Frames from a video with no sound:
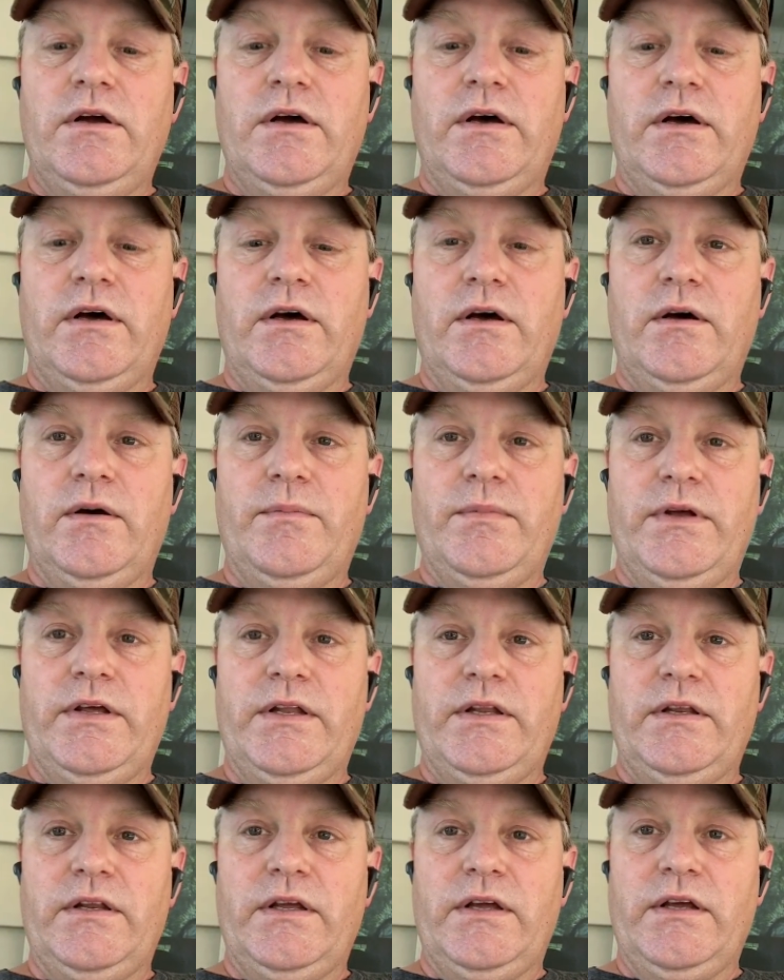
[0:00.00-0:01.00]
Um,
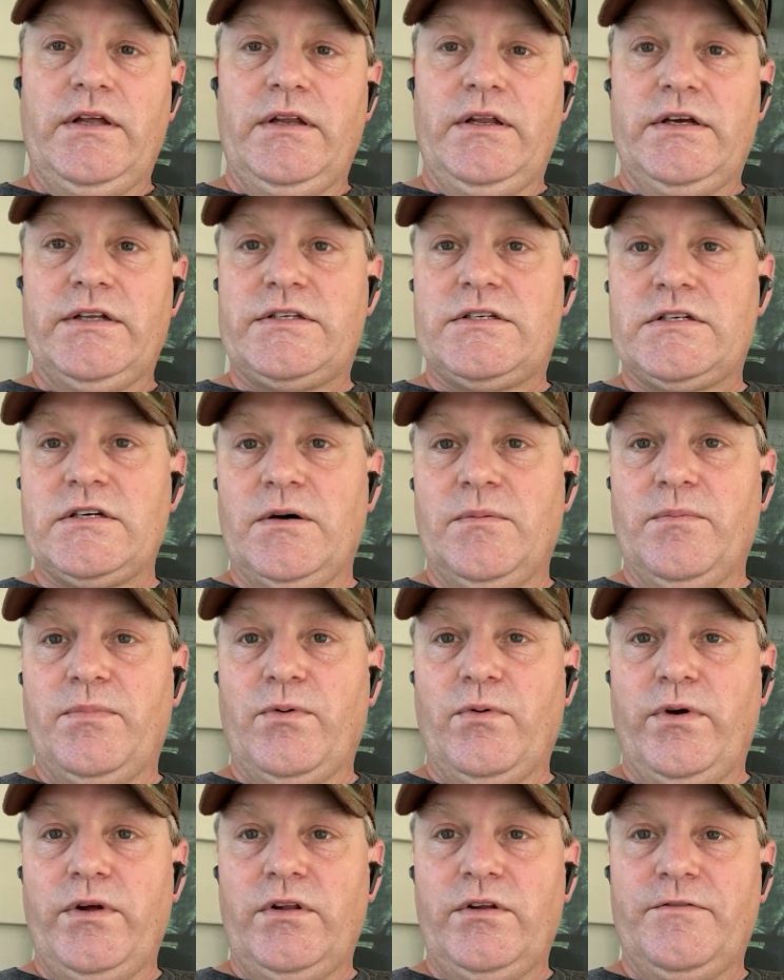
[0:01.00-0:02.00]
and and at some
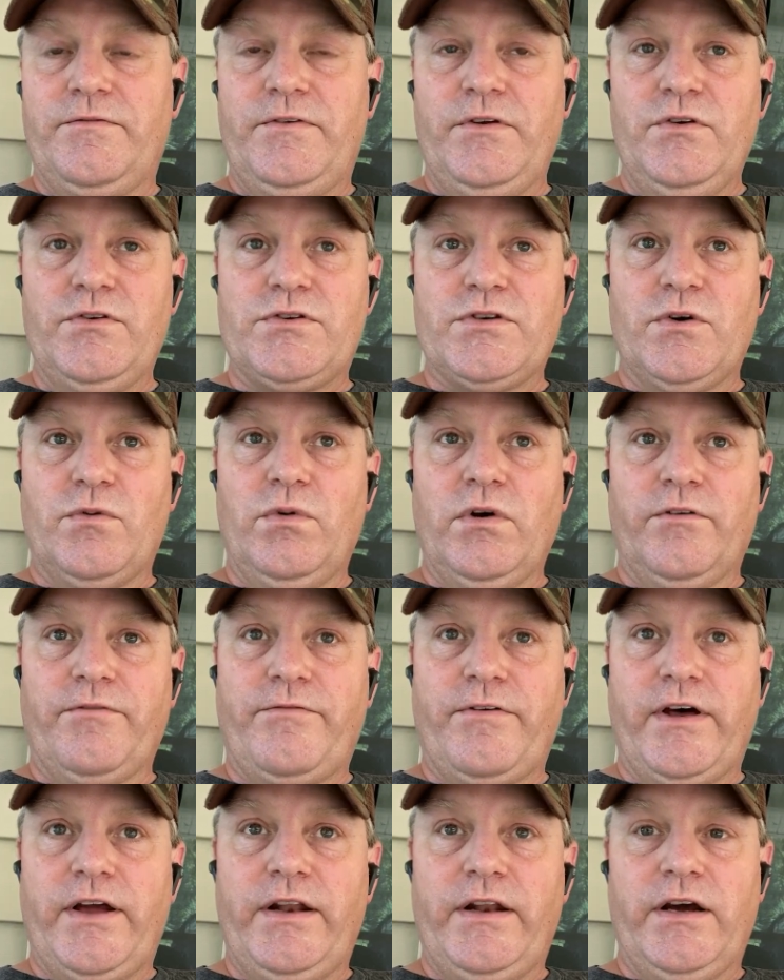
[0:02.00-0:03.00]
point in the future, we'll
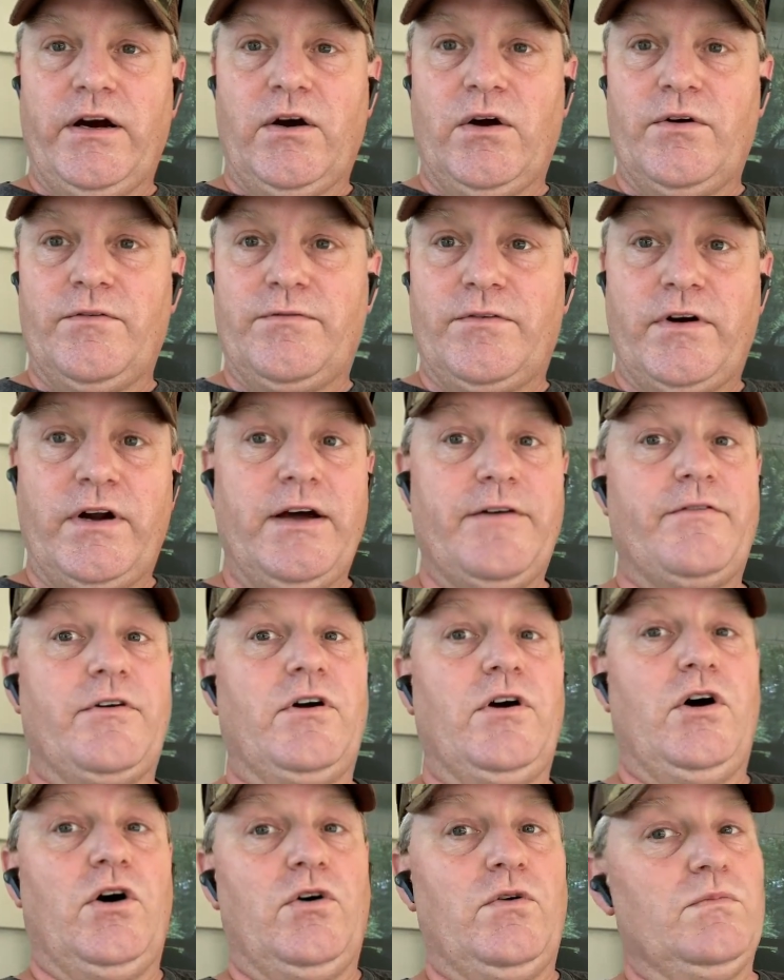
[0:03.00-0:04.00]
find our
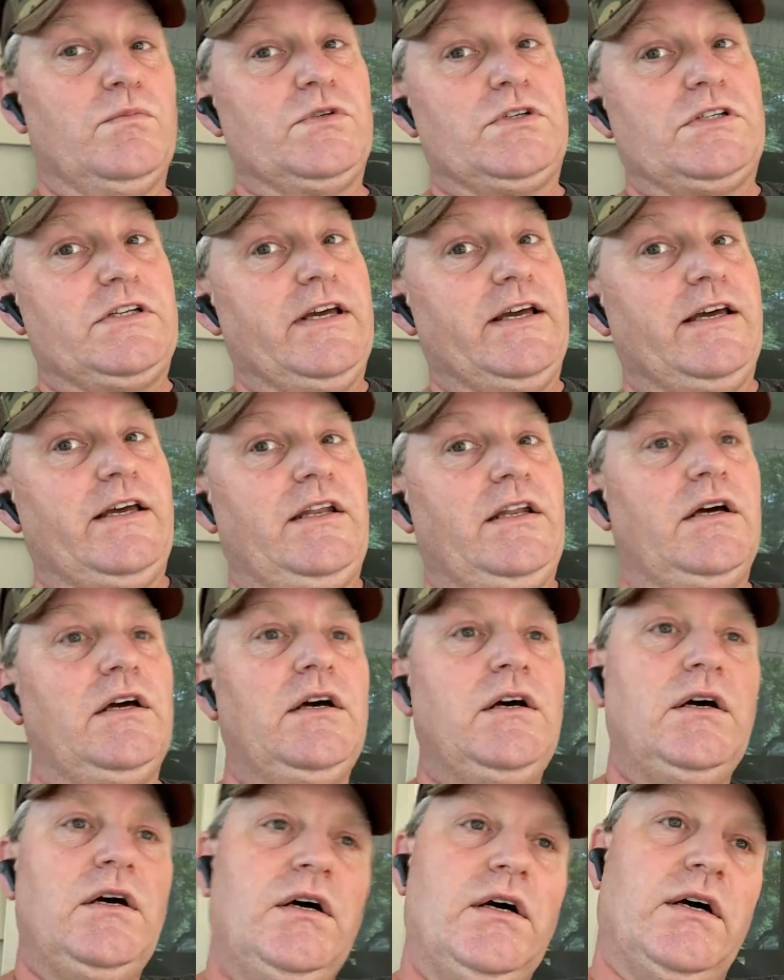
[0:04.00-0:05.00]
forever homestead,
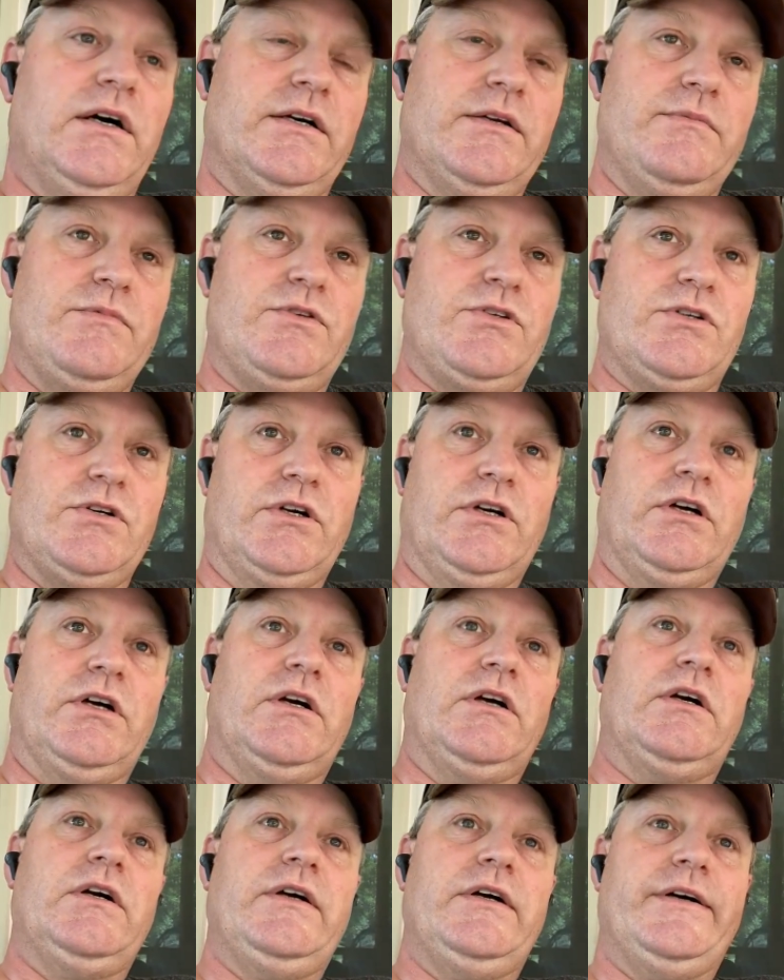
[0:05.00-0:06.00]
I'm
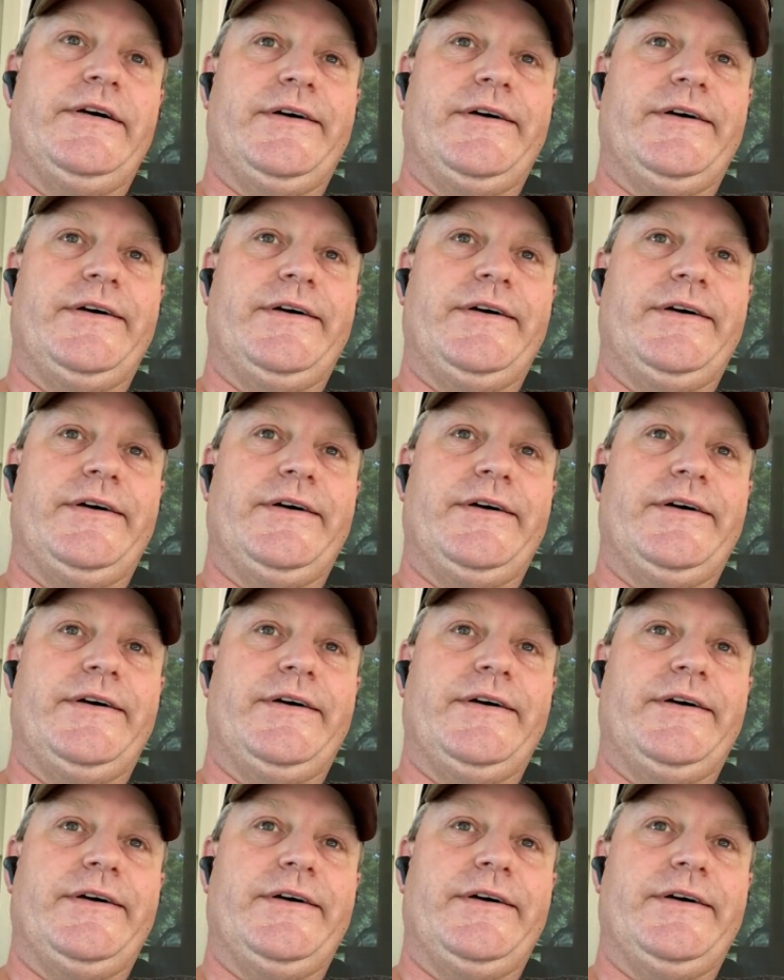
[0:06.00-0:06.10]
sure.